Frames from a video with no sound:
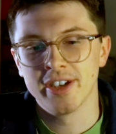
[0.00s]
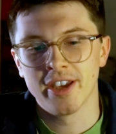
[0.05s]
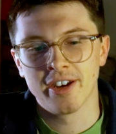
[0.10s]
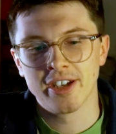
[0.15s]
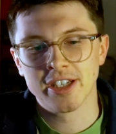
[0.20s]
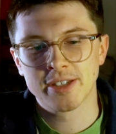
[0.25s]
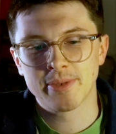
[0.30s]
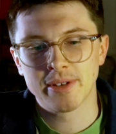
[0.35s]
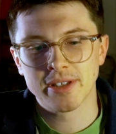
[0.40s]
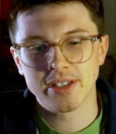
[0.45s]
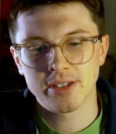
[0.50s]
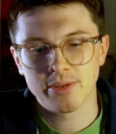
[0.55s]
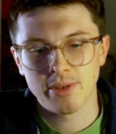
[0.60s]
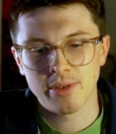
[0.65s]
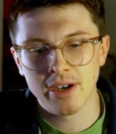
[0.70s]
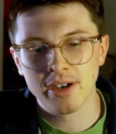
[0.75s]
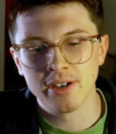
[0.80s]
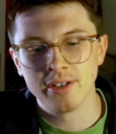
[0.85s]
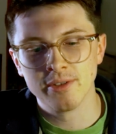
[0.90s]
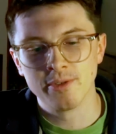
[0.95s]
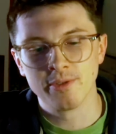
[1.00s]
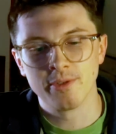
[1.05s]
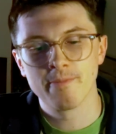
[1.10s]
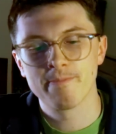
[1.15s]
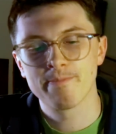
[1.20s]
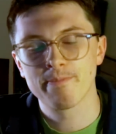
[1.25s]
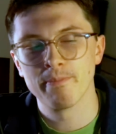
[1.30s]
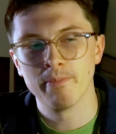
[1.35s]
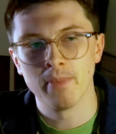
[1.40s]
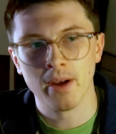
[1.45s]
And I spent 12
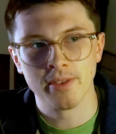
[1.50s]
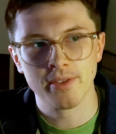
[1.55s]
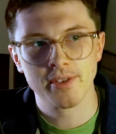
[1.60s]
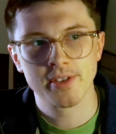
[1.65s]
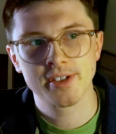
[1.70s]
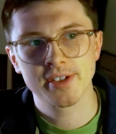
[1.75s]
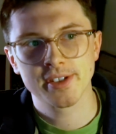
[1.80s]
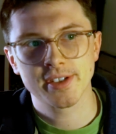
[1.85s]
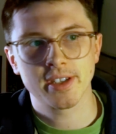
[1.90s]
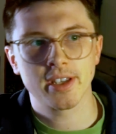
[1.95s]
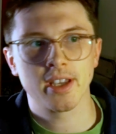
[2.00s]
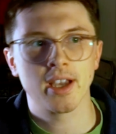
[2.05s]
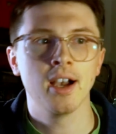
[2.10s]
months